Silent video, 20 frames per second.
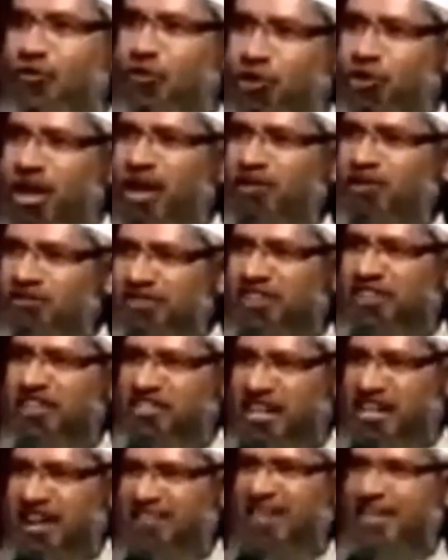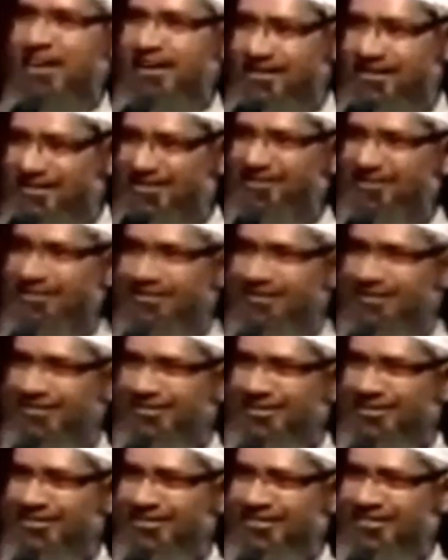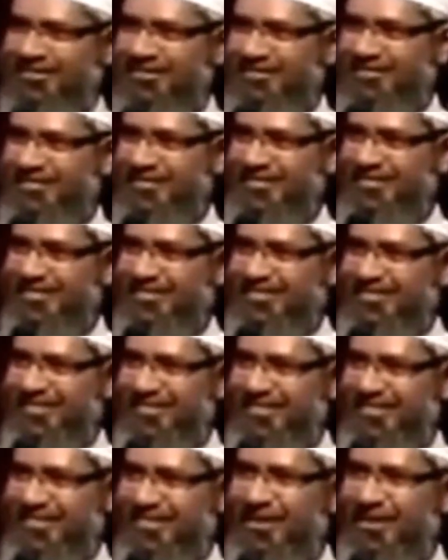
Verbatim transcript: Would you like to say the Shahada? Yes, I will.